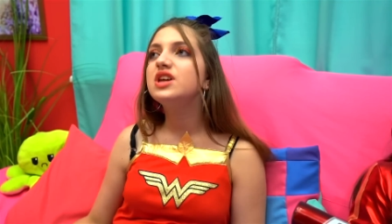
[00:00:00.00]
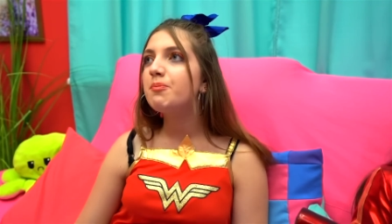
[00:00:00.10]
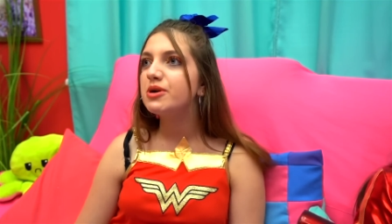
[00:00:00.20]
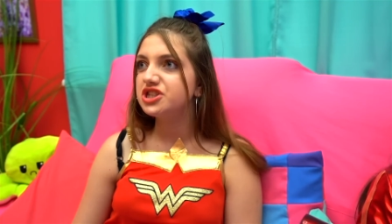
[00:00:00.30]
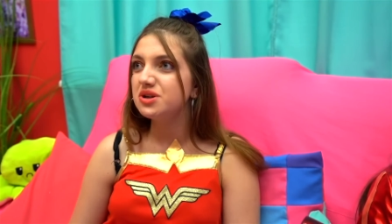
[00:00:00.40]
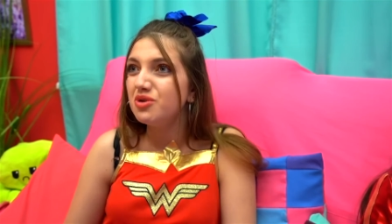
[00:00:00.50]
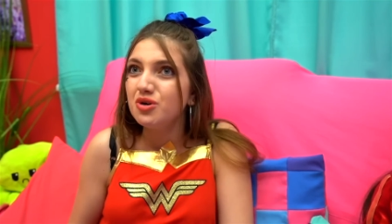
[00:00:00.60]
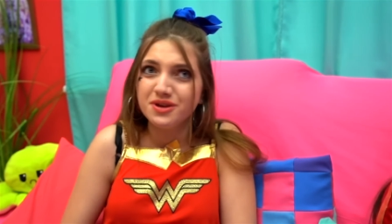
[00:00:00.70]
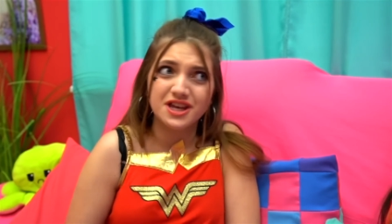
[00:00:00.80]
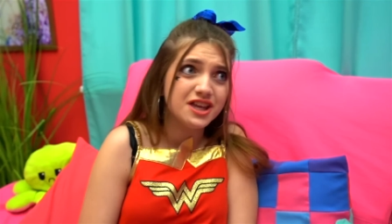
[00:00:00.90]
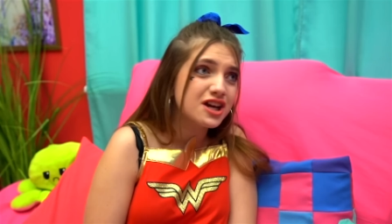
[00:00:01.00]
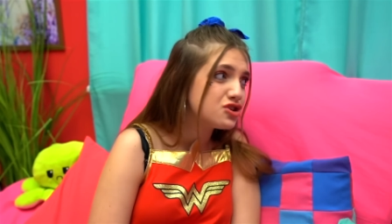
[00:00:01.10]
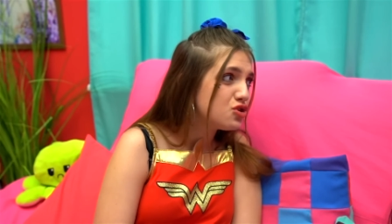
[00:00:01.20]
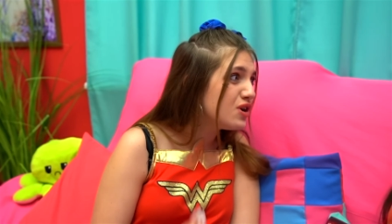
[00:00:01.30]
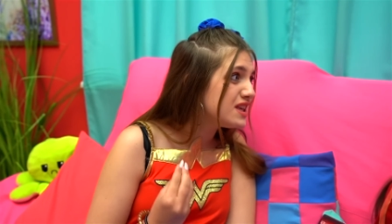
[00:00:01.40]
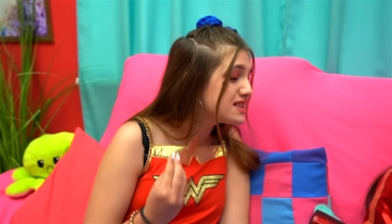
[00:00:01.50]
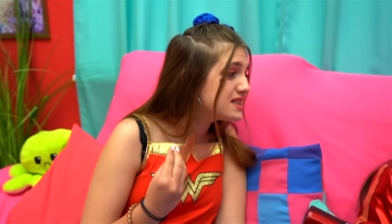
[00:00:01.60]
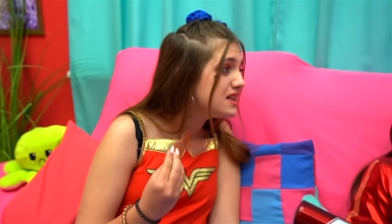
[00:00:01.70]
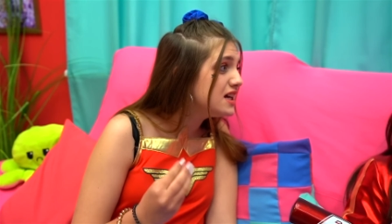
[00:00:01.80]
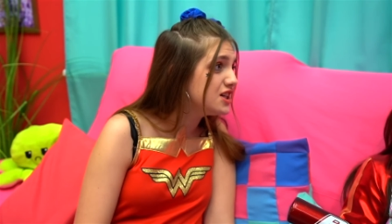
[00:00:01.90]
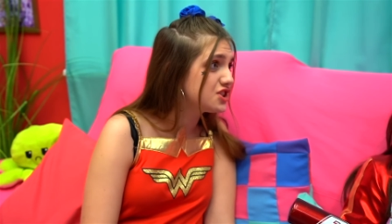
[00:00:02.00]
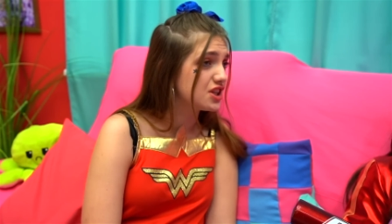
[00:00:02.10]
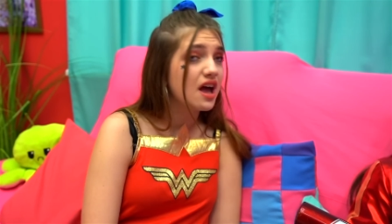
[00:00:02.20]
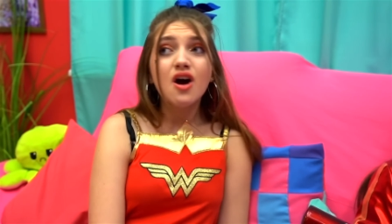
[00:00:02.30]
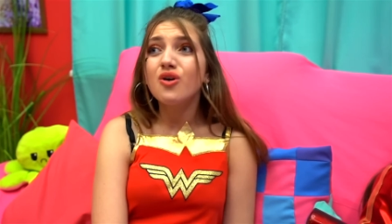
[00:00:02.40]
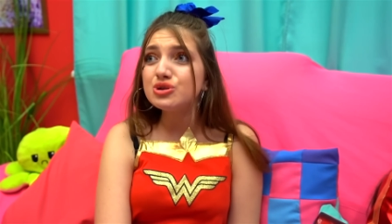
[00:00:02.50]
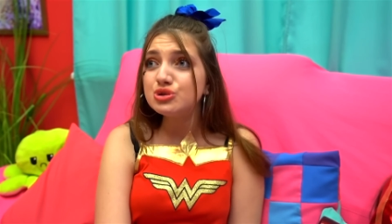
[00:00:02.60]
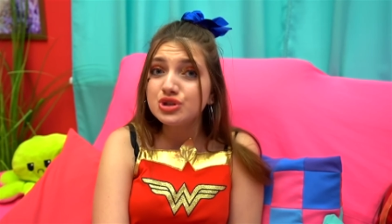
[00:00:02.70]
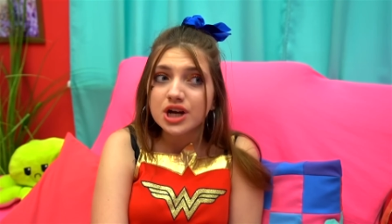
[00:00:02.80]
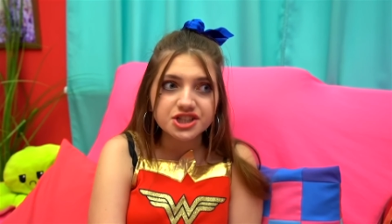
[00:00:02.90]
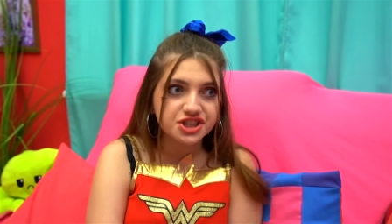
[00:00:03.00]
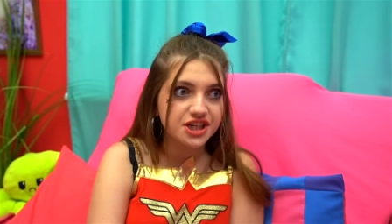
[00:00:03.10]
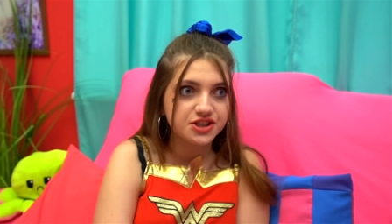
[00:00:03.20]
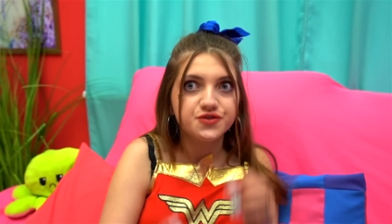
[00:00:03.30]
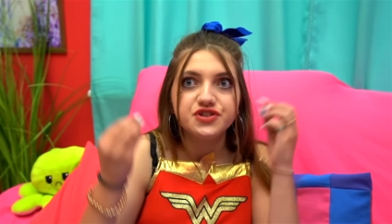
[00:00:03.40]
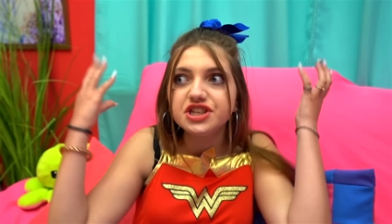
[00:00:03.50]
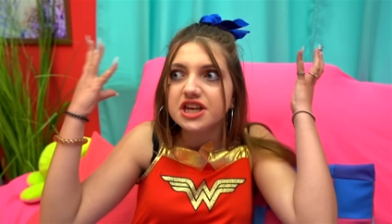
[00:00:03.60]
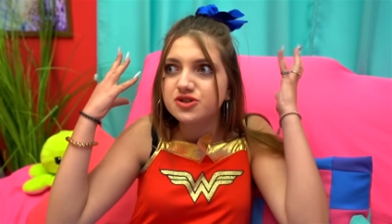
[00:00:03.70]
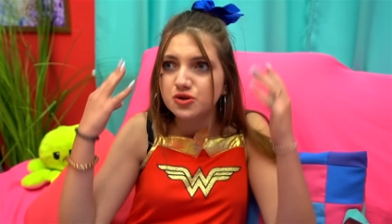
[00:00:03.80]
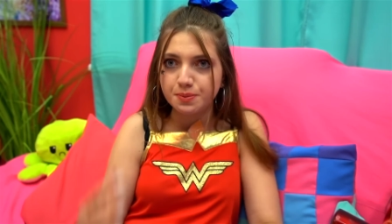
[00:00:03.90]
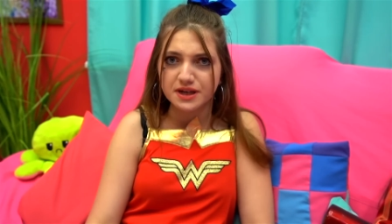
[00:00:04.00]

Why doesn't anyone listen to me? Even though Dasha has many